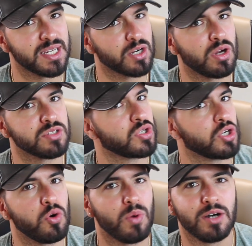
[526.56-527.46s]
like the crowd's gonna
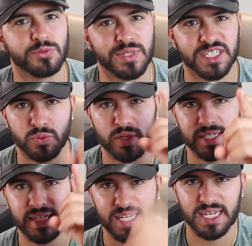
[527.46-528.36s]
go wild with this
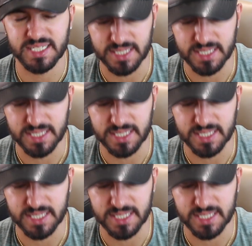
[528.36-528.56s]
one. Let's